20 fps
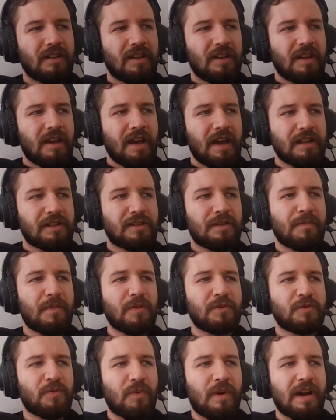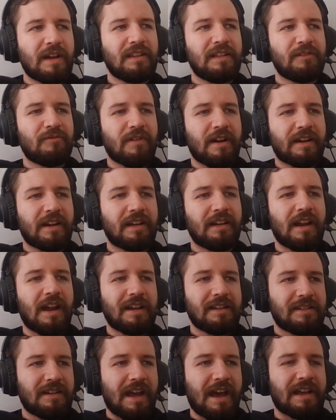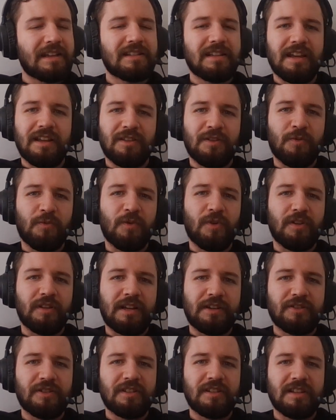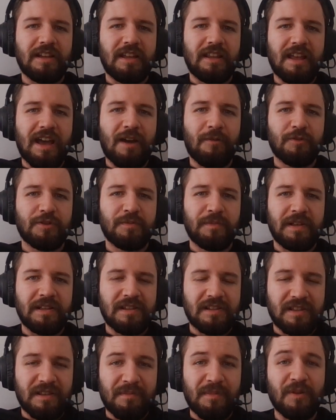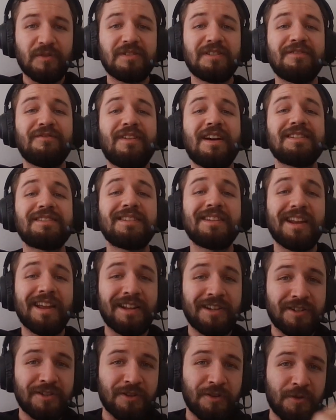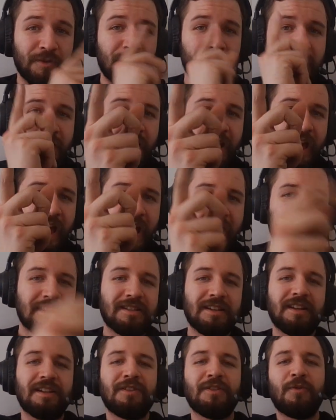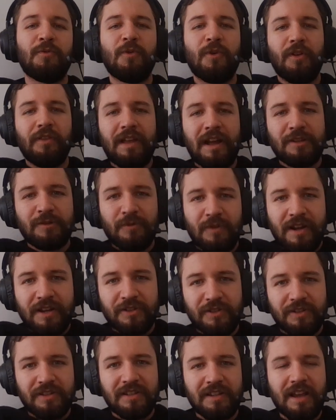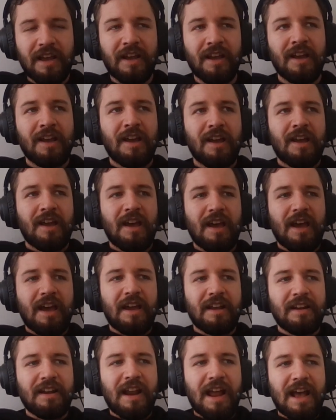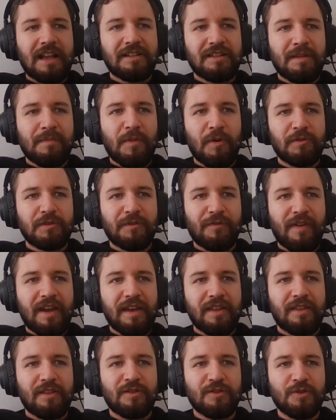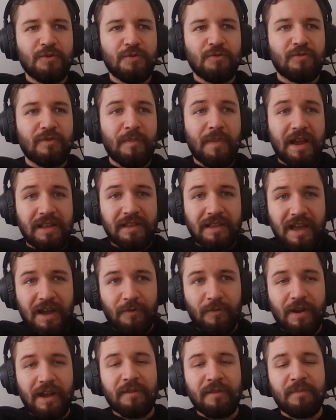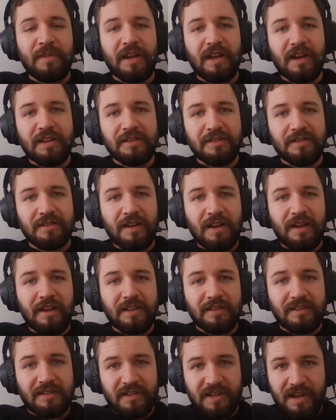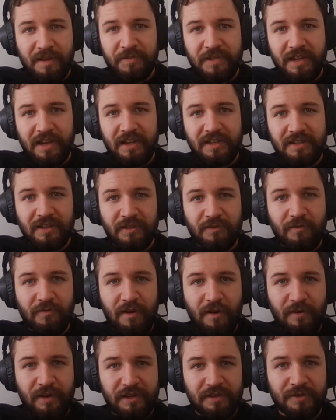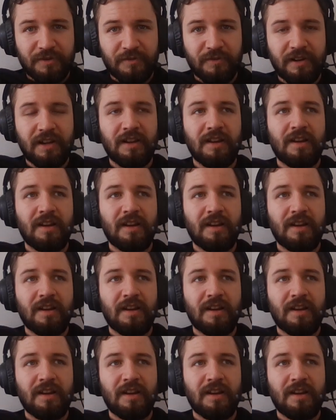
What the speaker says: it's the most widely recognized asset in the world, I should say that, which means it's the most invested into asset in the world. That's what I should say. And it has the most faith to remain that way because it's time tested throughout history.